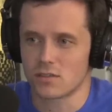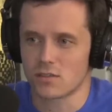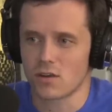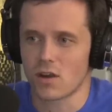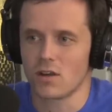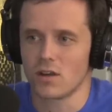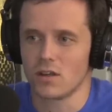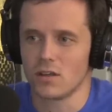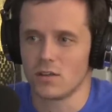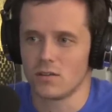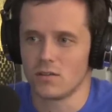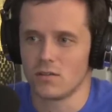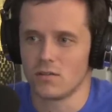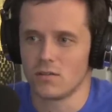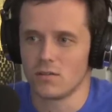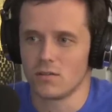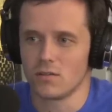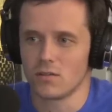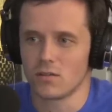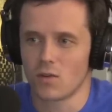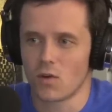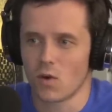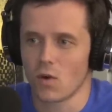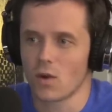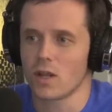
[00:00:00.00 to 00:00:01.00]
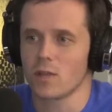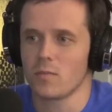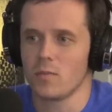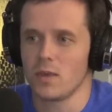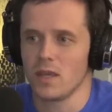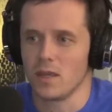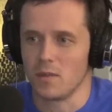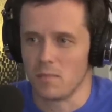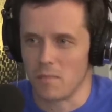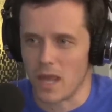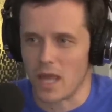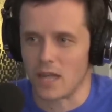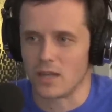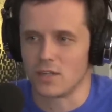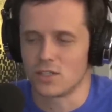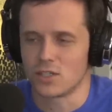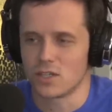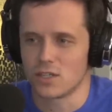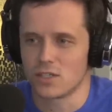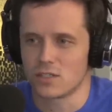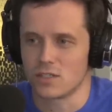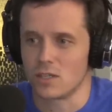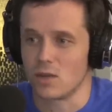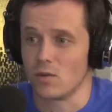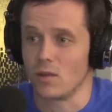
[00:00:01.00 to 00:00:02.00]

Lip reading: started courting me, and managers.